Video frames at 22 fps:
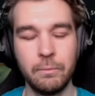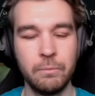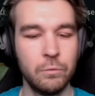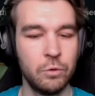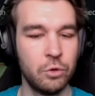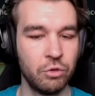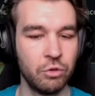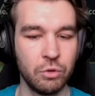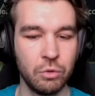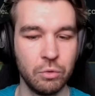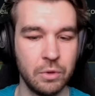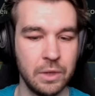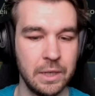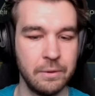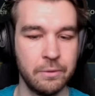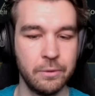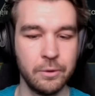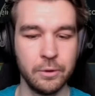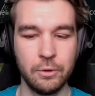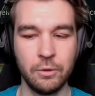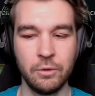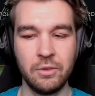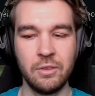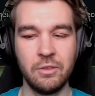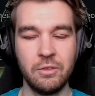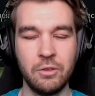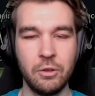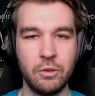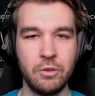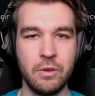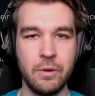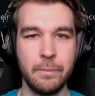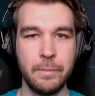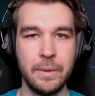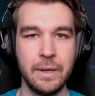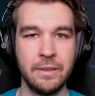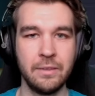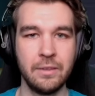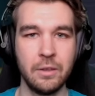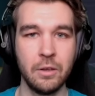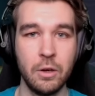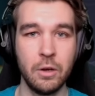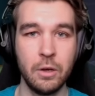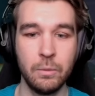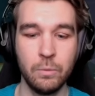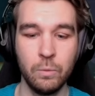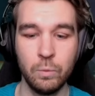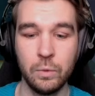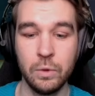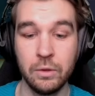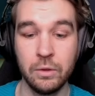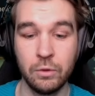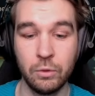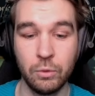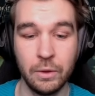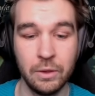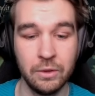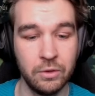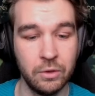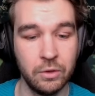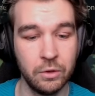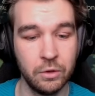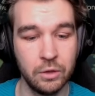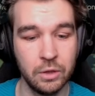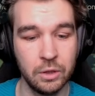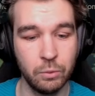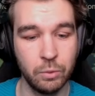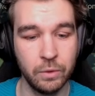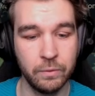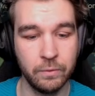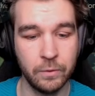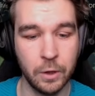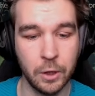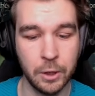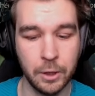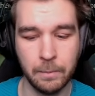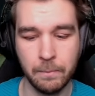just go Cleaver because it's such an amazing item with great synergy with Vi.